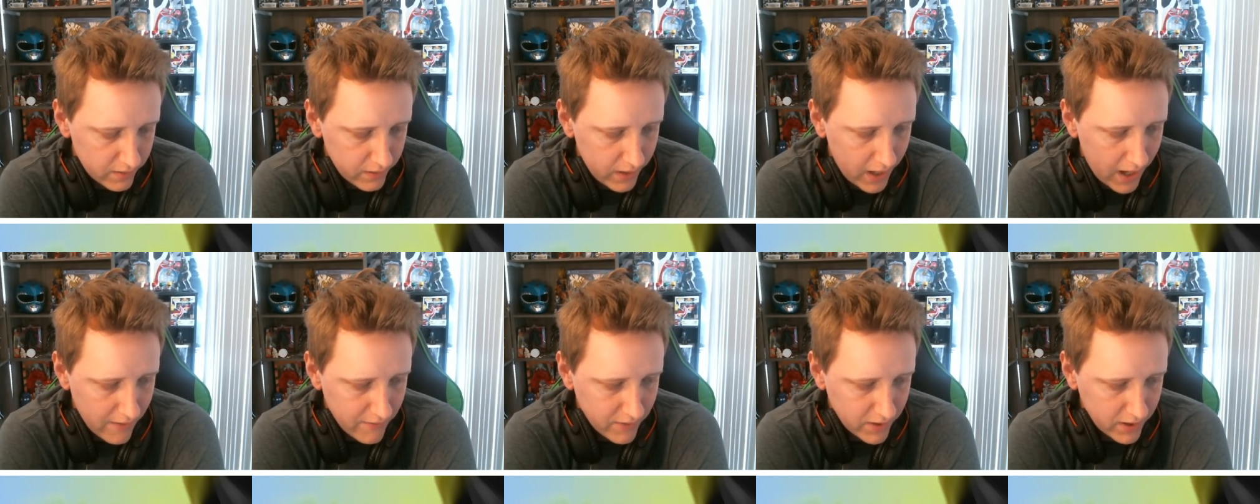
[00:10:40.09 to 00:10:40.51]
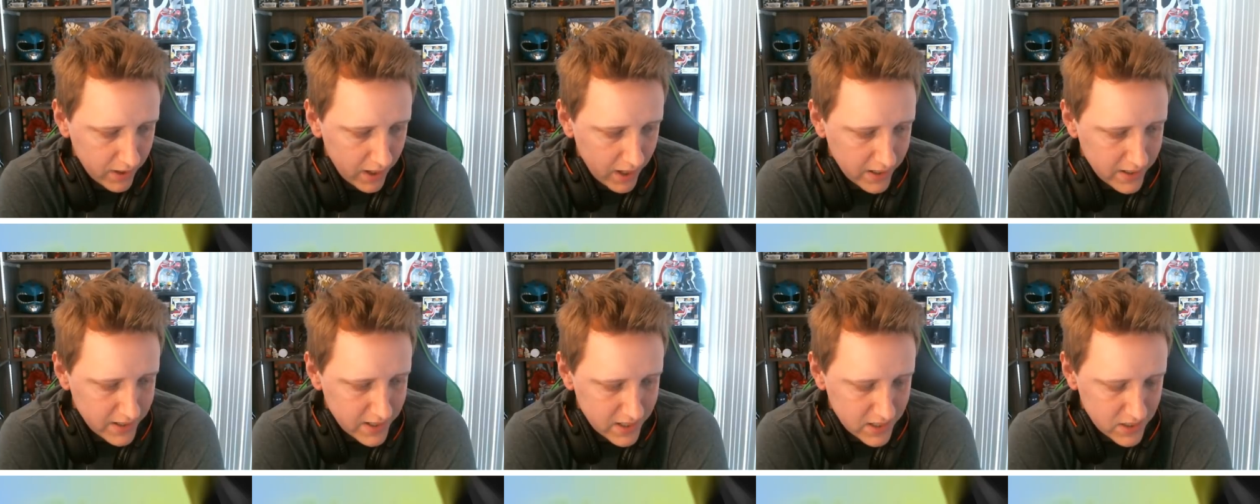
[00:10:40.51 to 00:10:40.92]
having
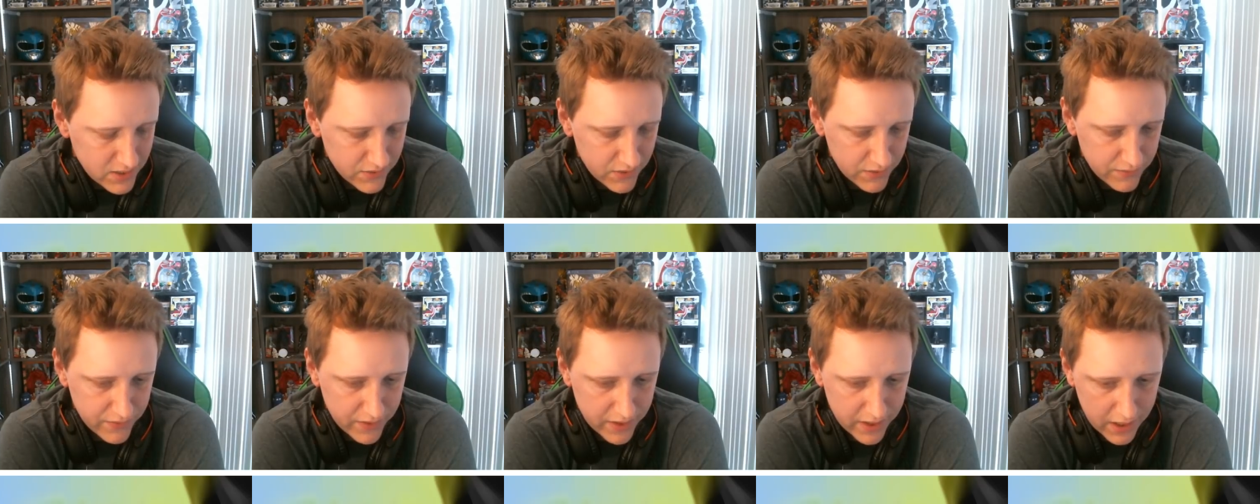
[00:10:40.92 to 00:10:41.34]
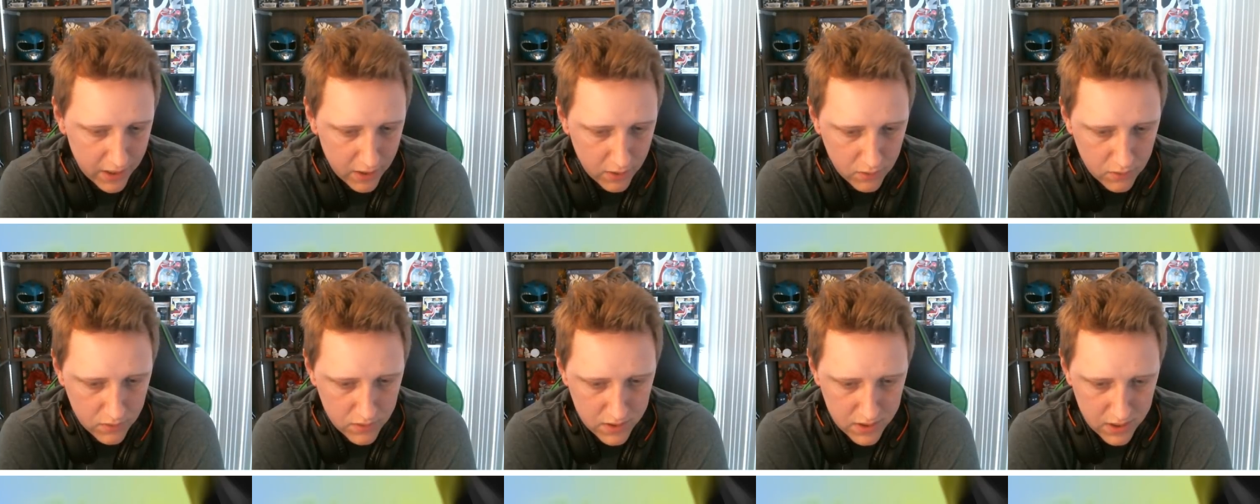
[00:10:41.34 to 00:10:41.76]
ideas for
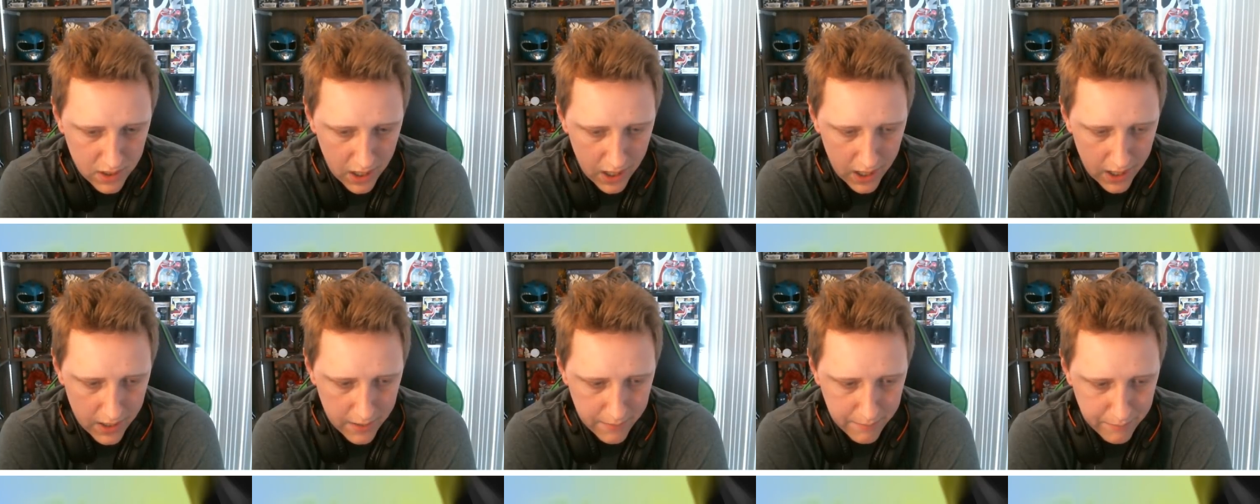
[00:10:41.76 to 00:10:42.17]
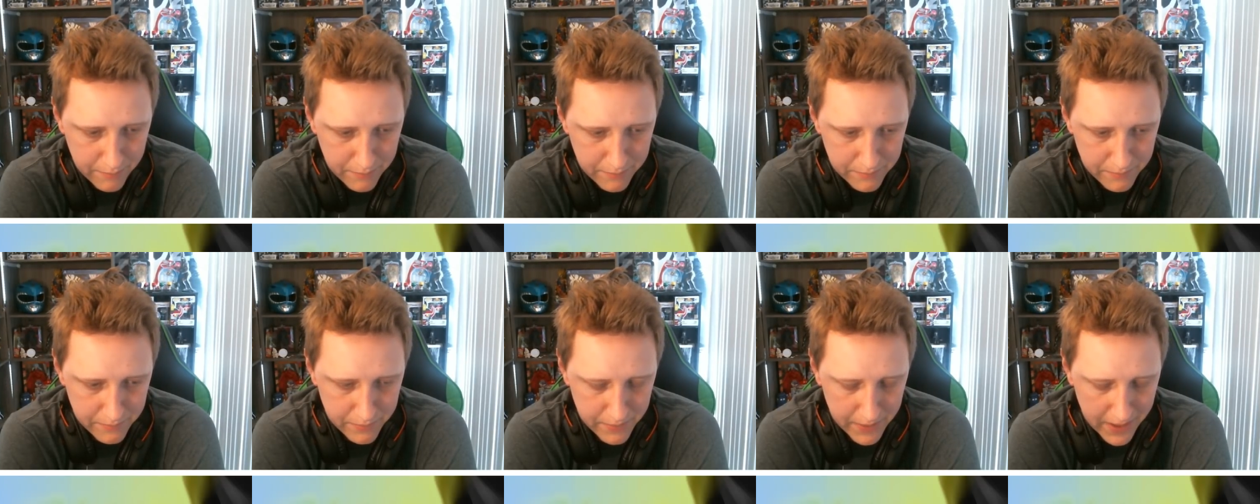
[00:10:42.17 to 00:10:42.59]
videos, I
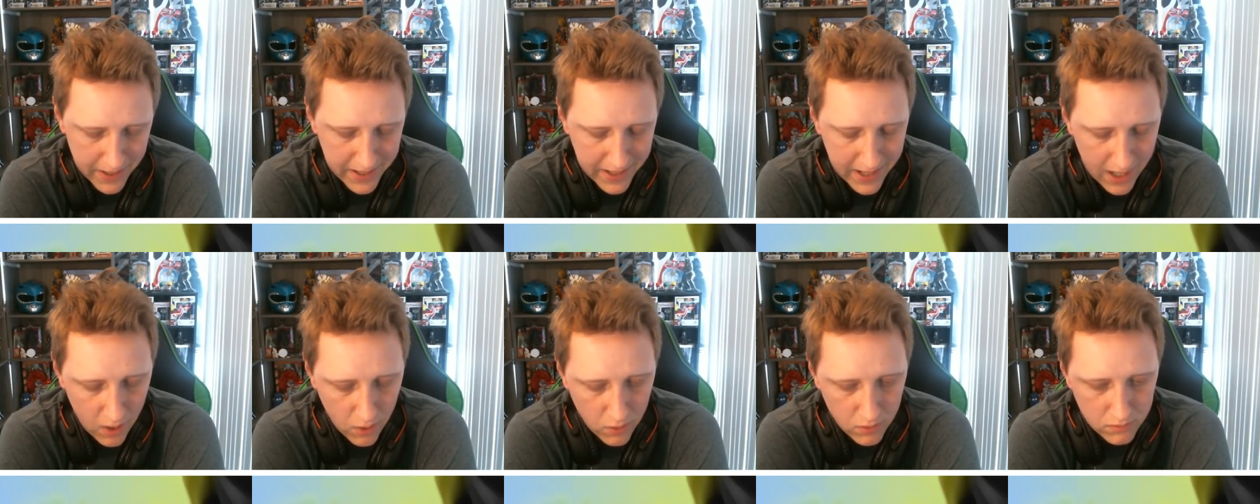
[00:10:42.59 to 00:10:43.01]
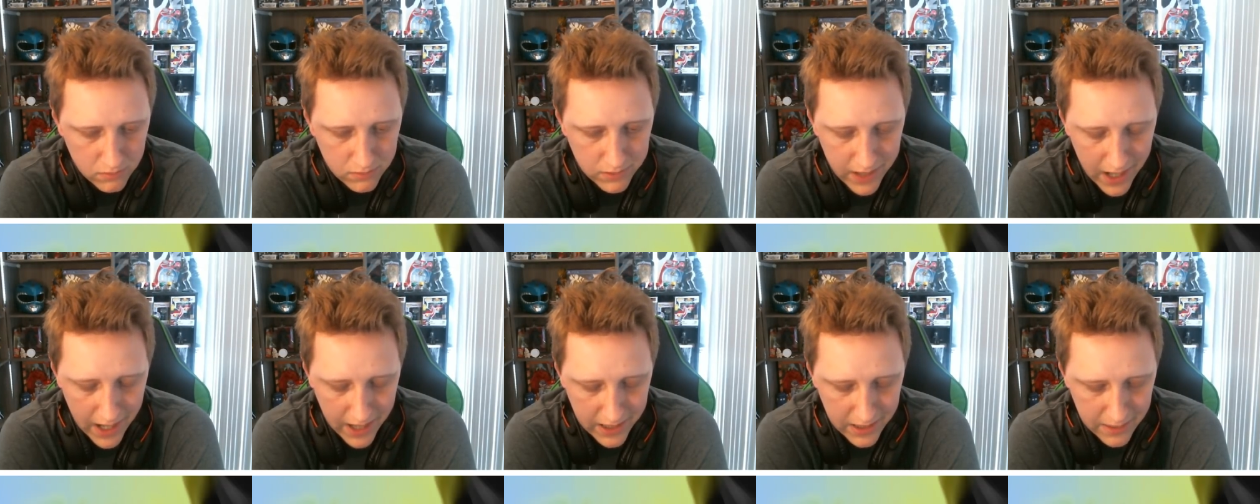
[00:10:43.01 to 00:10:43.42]
blank out
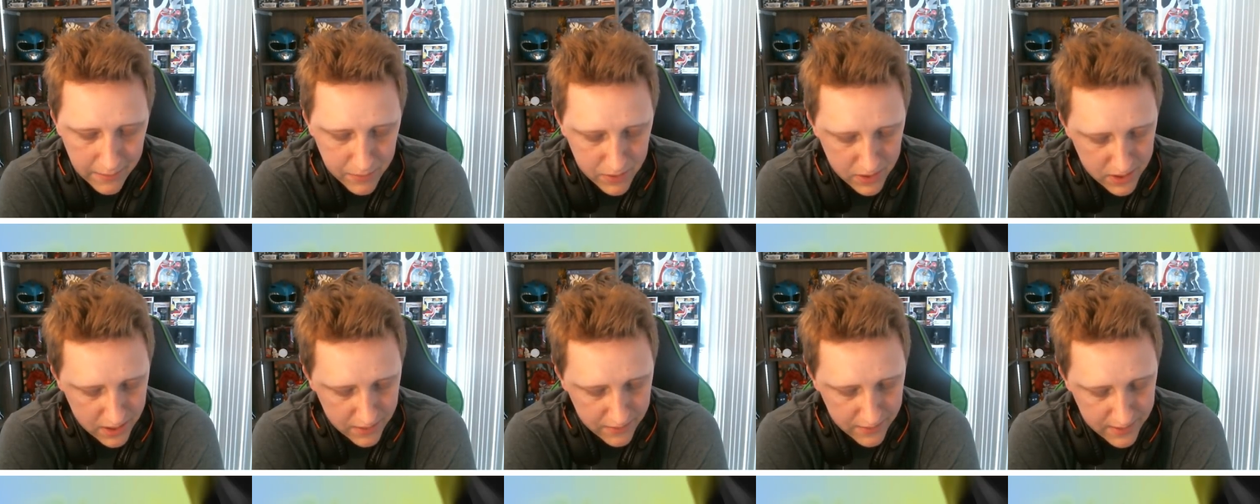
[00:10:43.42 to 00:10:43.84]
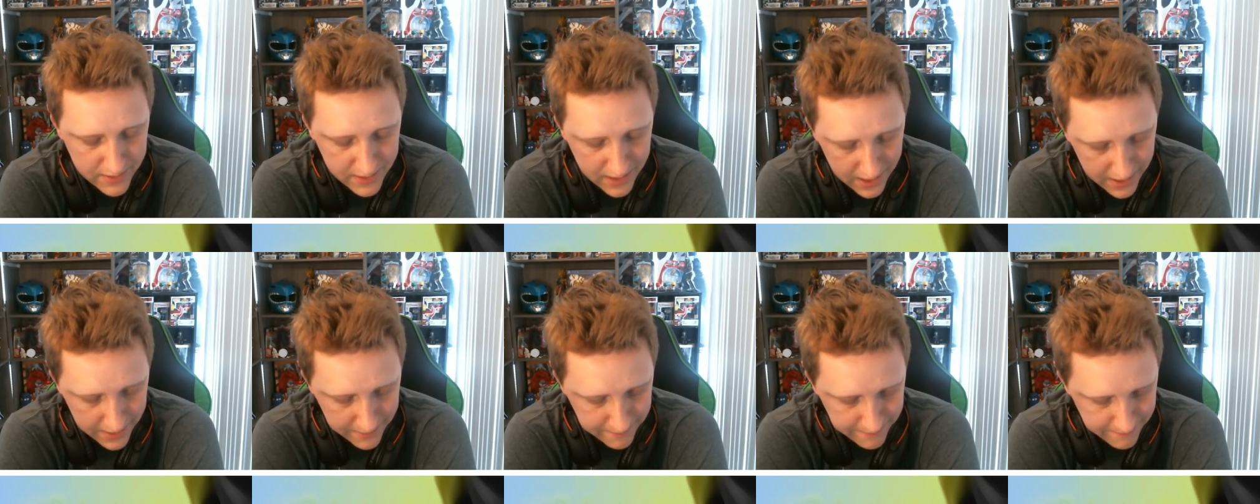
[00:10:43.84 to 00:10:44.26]
90% of the
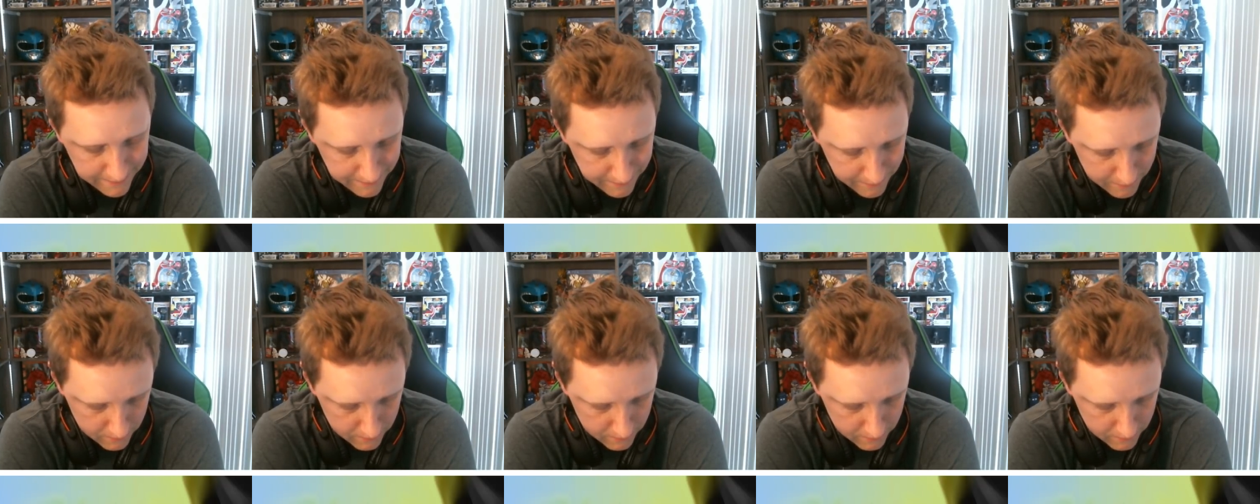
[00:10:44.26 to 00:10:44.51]
time.